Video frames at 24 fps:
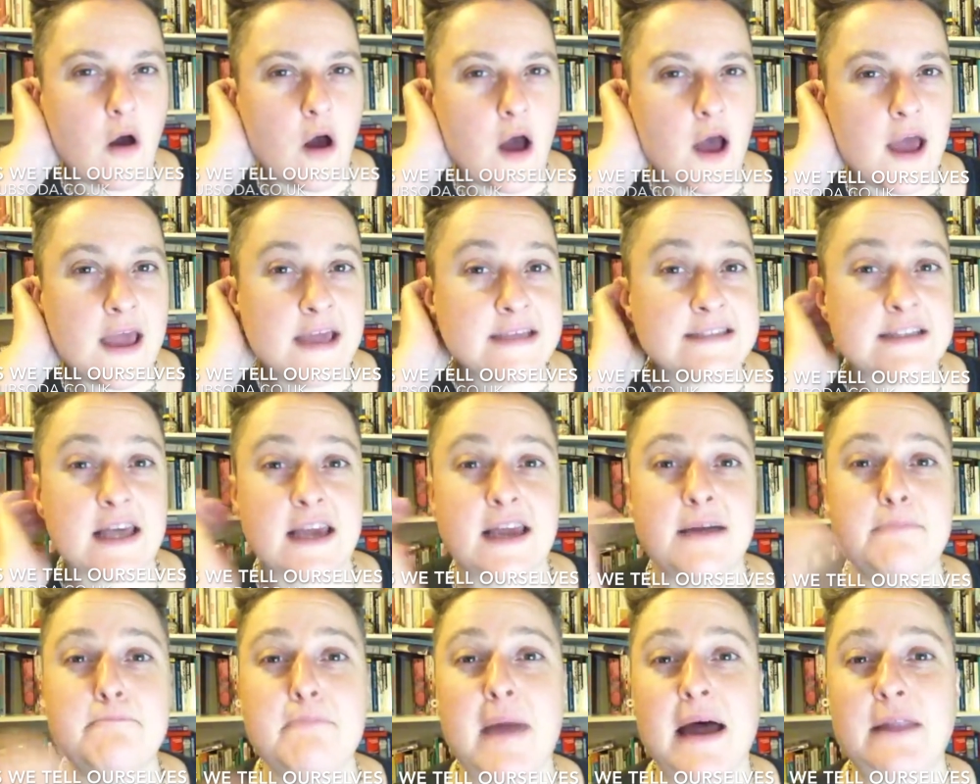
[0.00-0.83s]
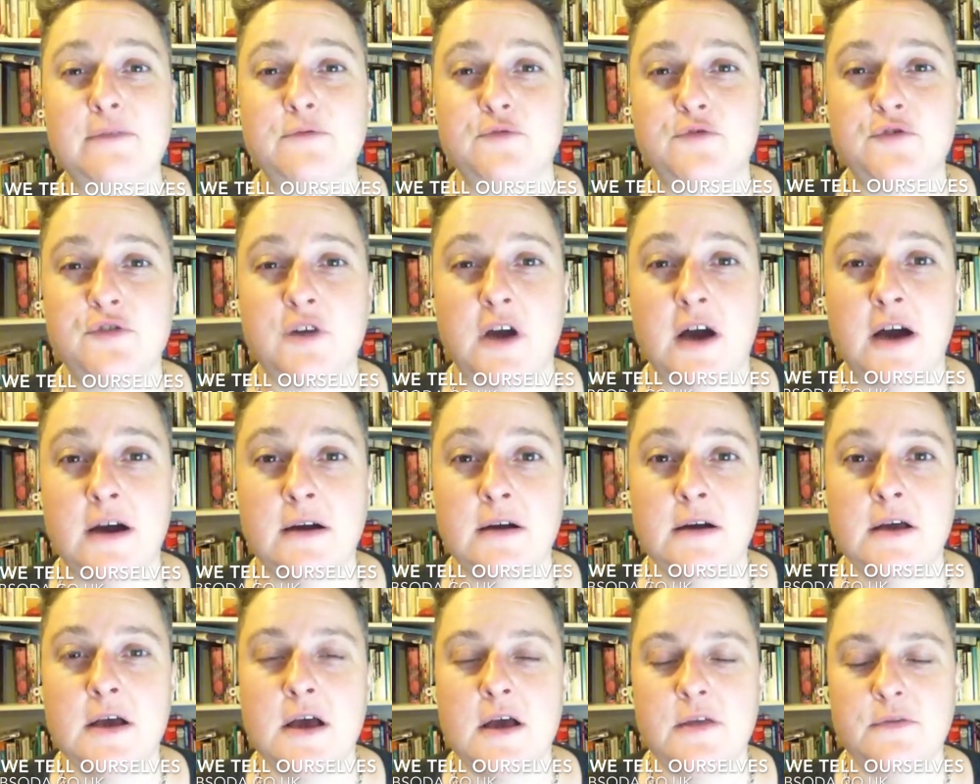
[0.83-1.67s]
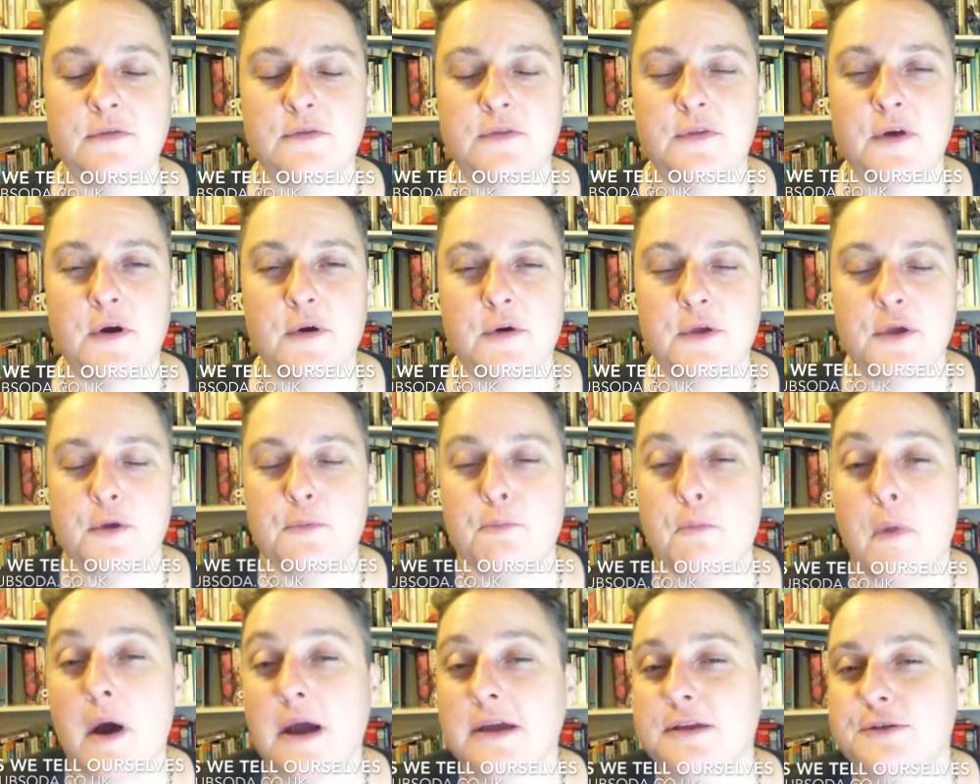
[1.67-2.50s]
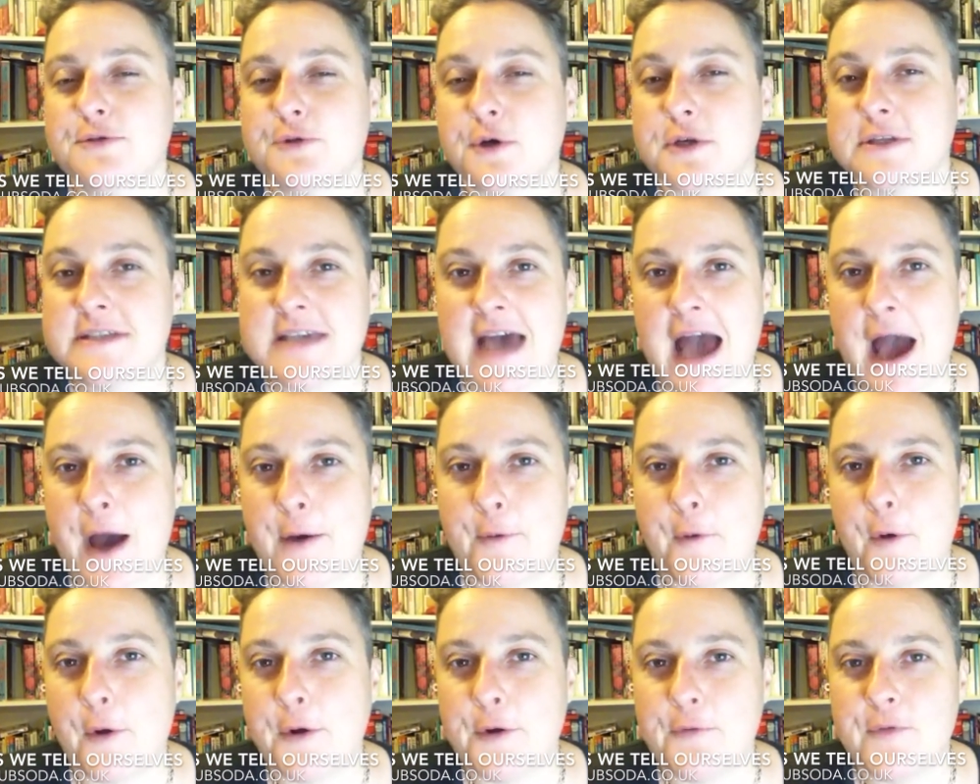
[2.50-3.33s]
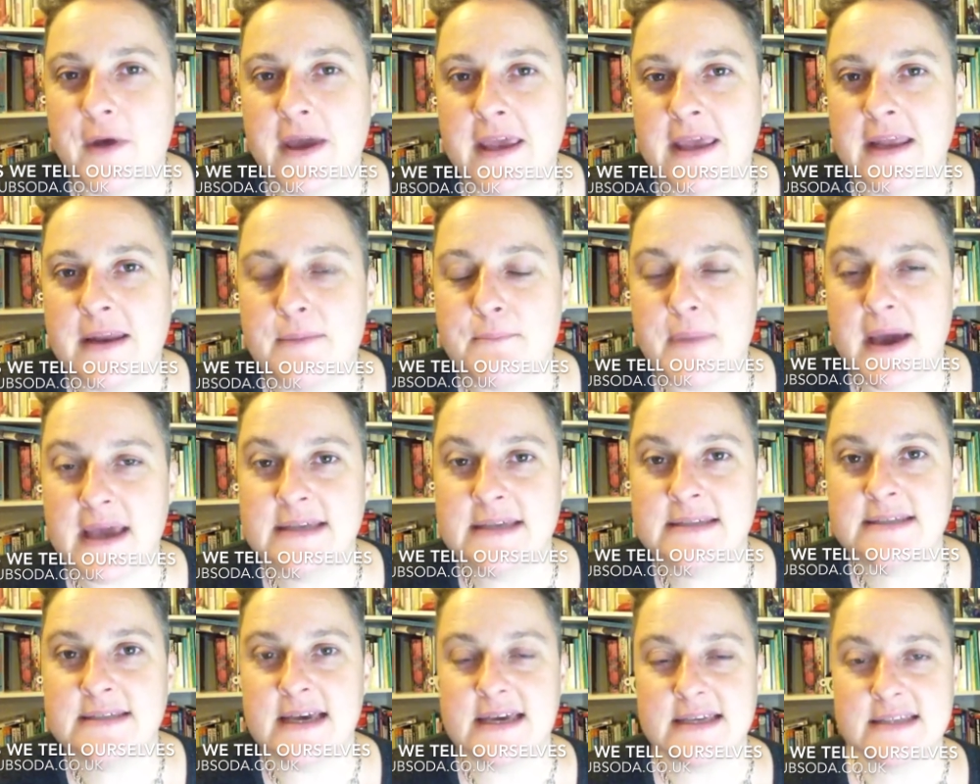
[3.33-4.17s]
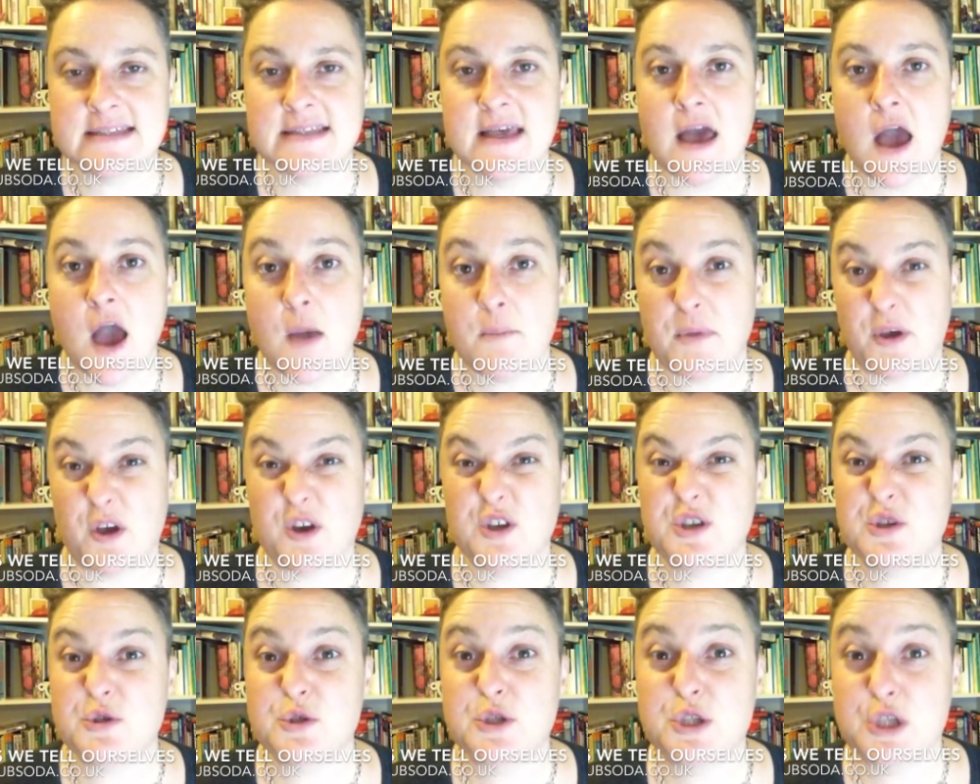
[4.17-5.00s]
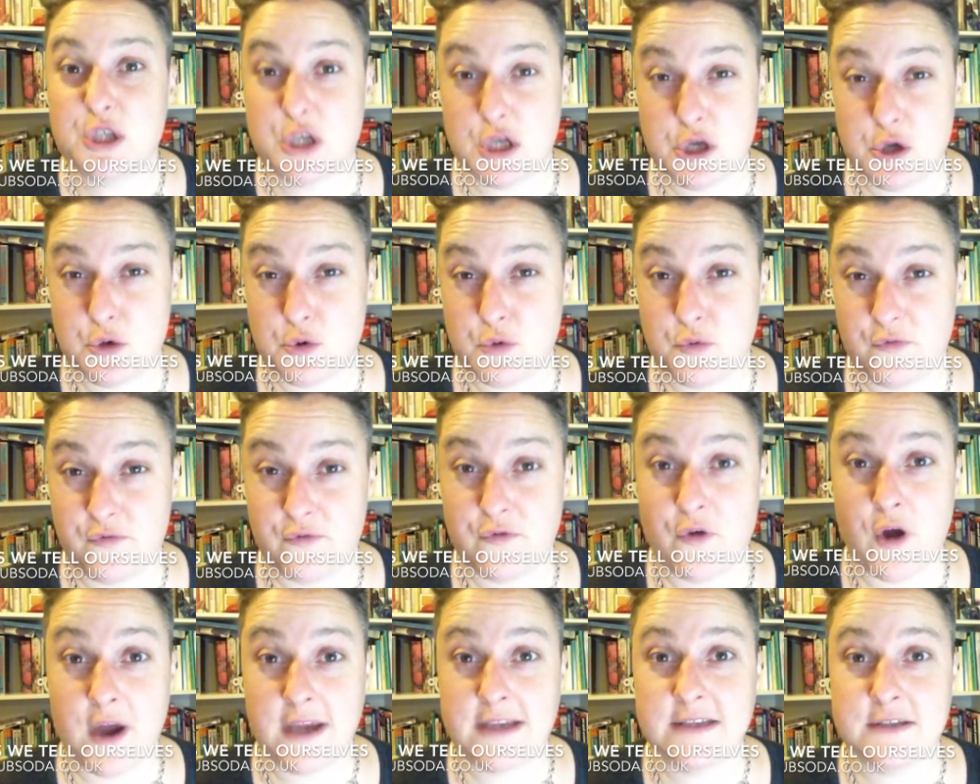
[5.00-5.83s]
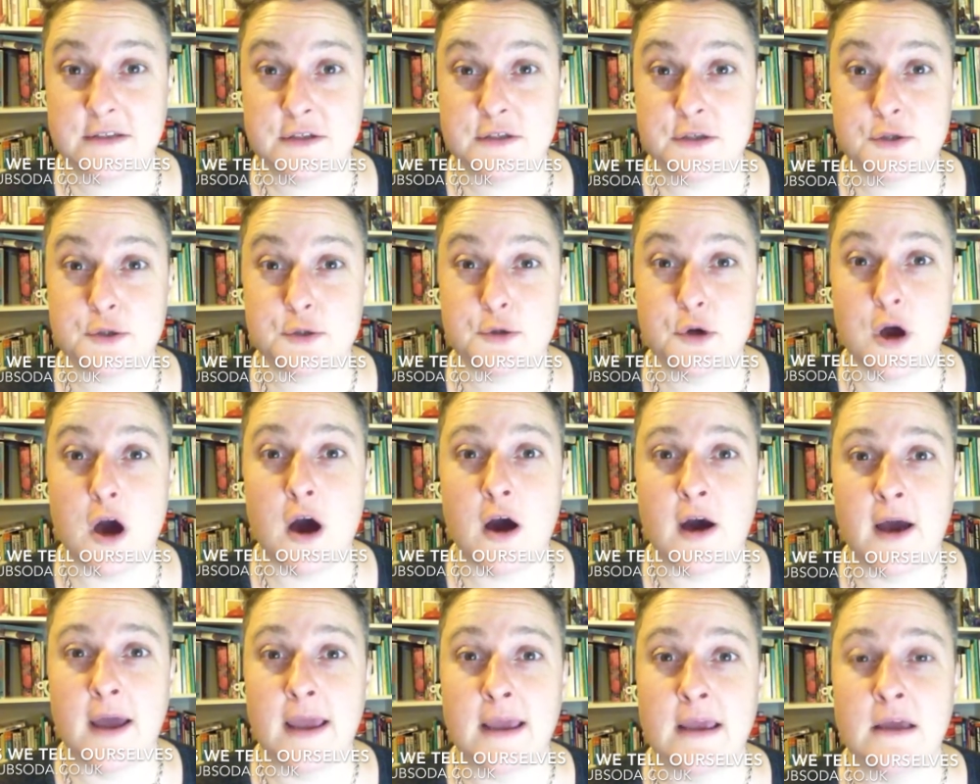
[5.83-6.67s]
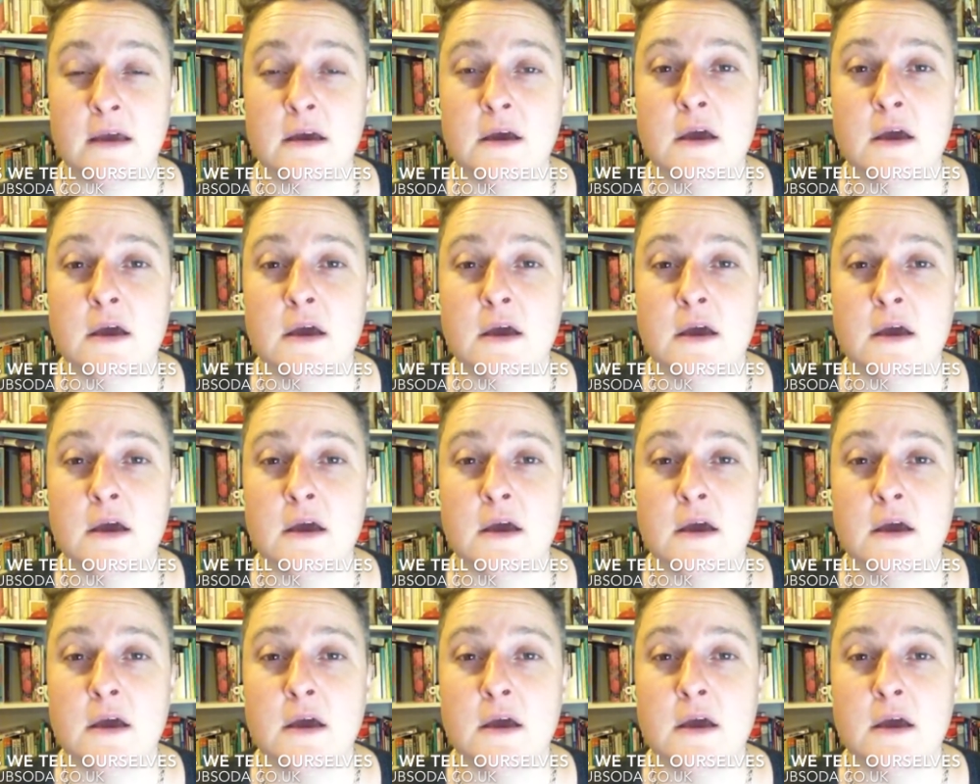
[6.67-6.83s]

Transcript: it's like a mantra that you might trot out on a regular basis because you're too frightened to try,